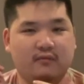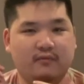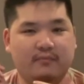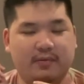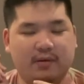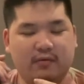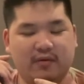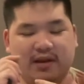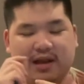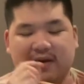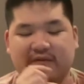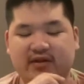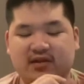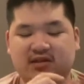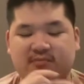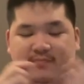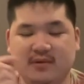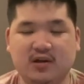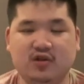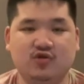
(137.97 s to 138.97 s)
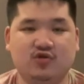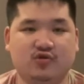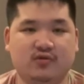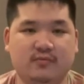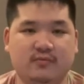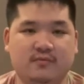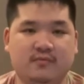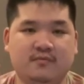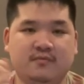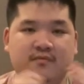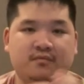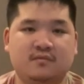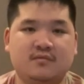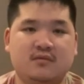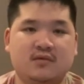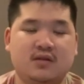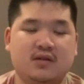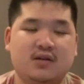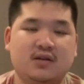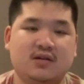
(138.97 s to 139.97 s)
But we have a spectrum,
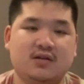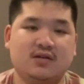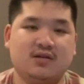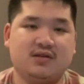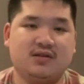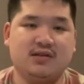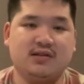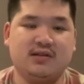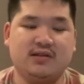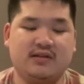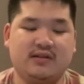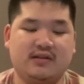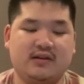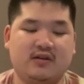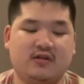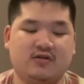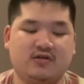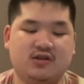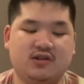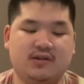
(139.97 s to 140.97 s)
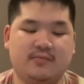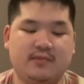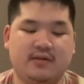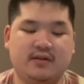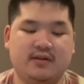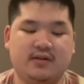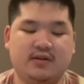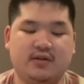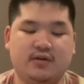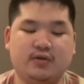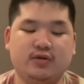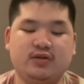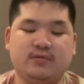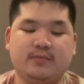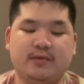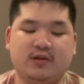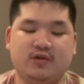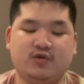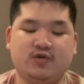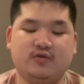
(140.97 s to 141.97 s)
just like the LGBTQ
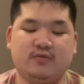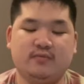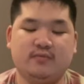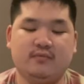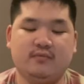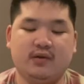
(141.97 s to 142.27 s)
spectrum,